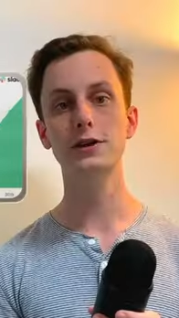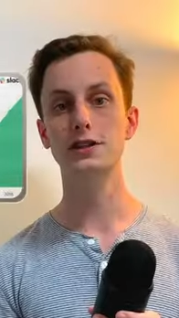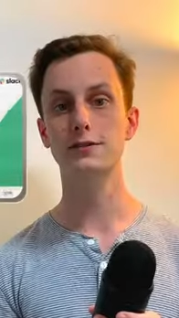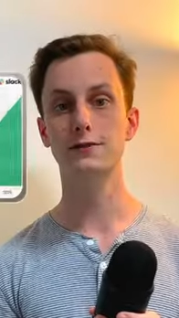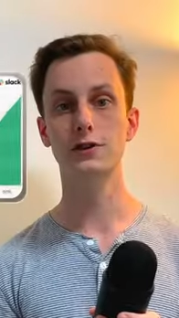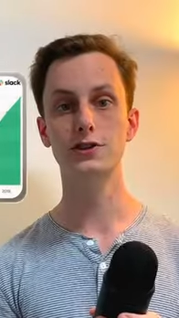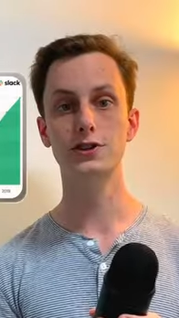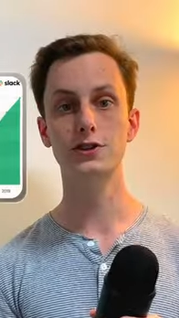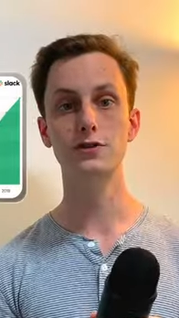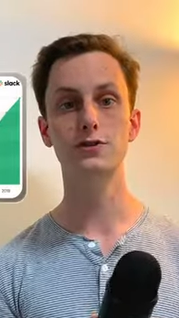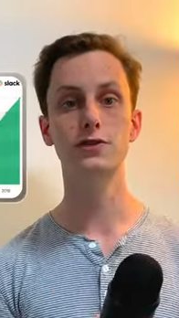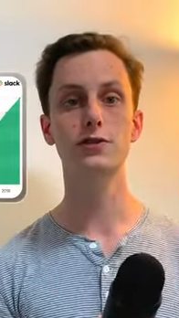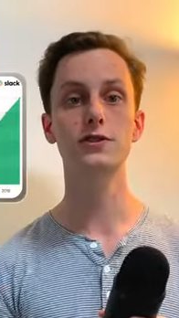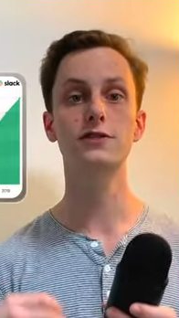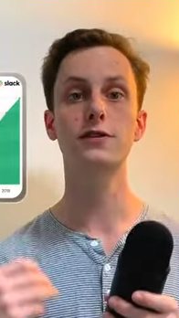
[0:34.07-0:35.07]
its first
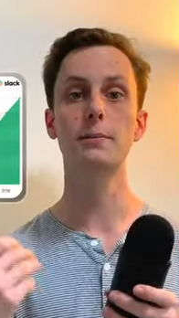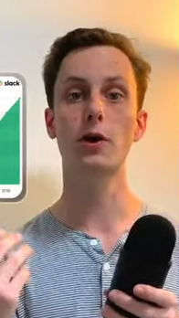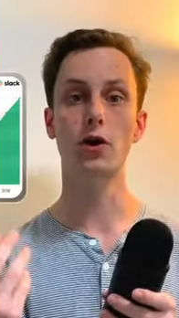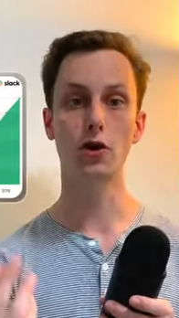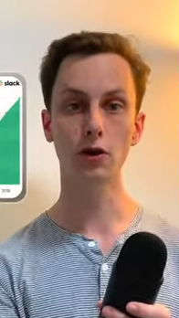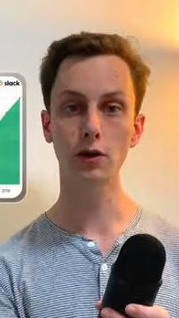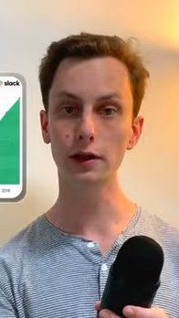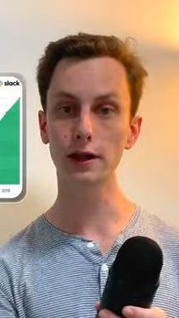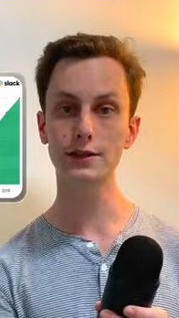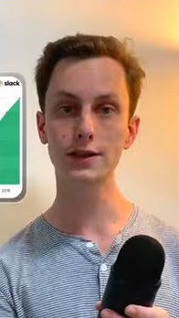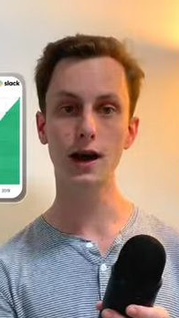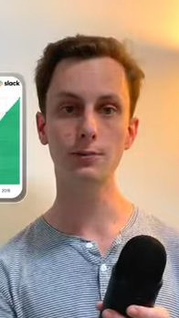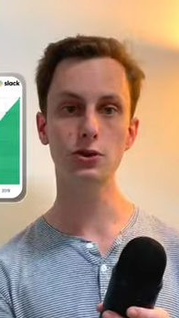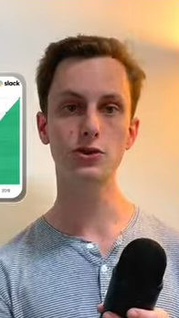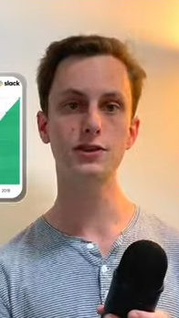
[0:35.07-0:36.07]
users from early
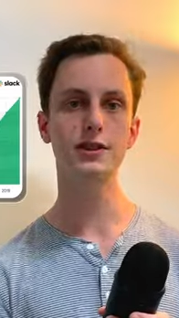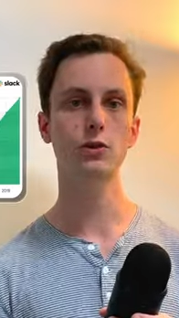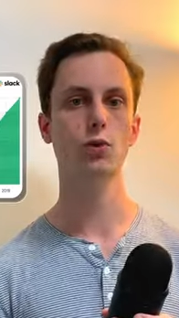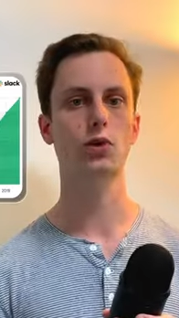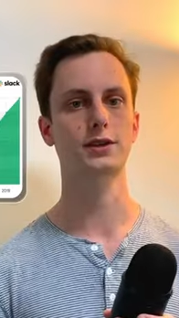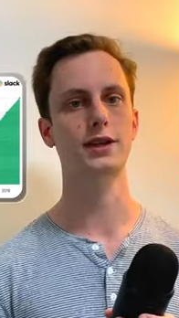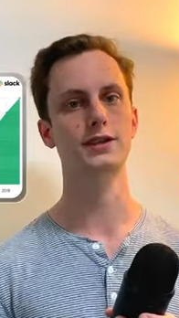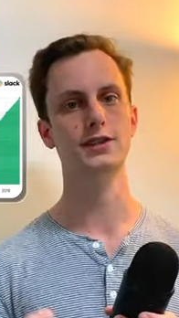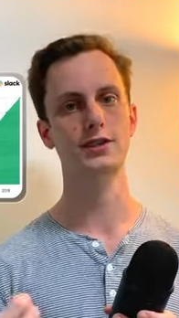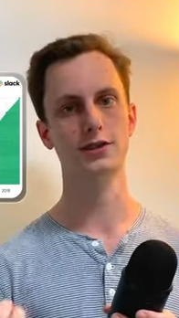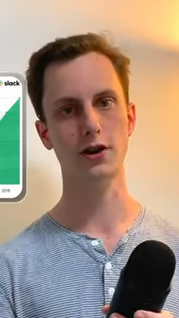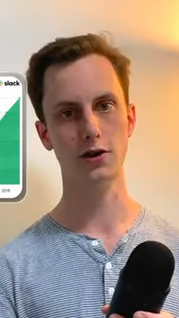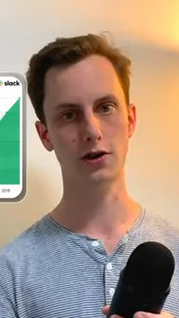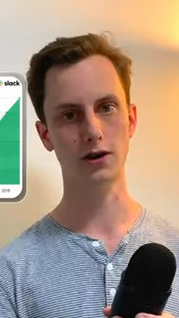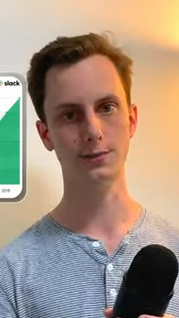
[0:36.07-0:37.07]
adopters that worked at
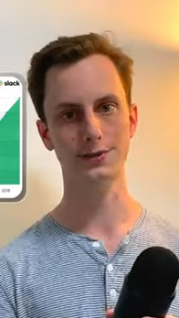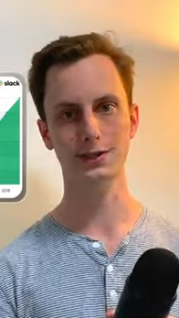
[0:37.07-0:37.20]
startups.